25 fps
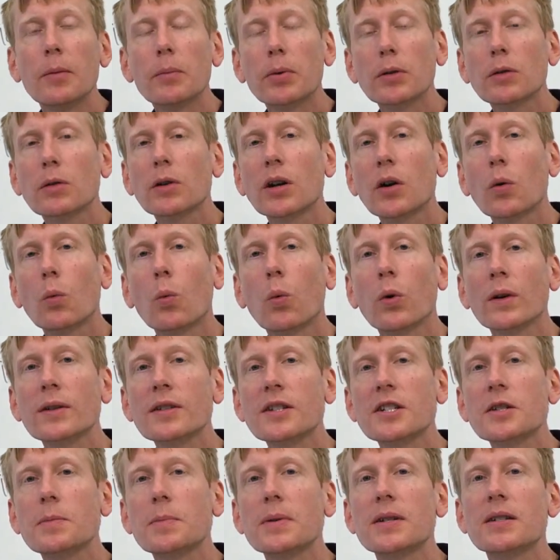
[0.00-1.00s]
but look at
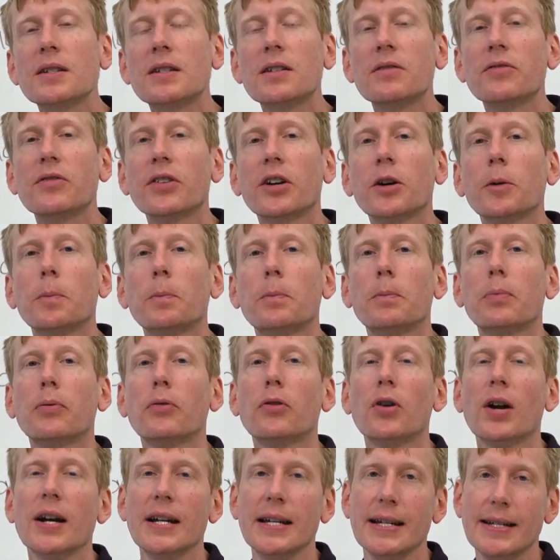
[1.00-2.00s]
one specific
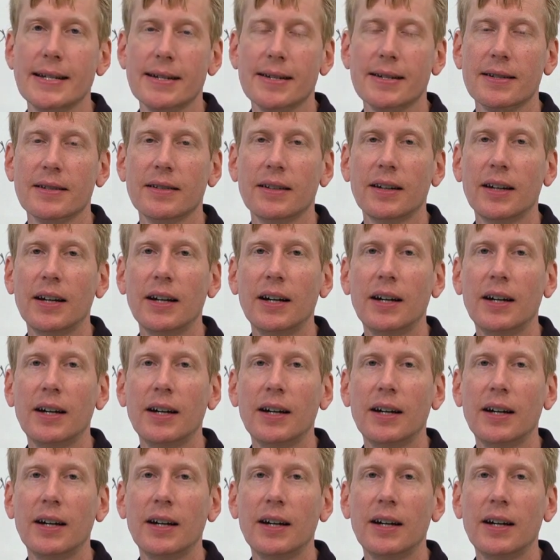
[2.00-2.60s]
price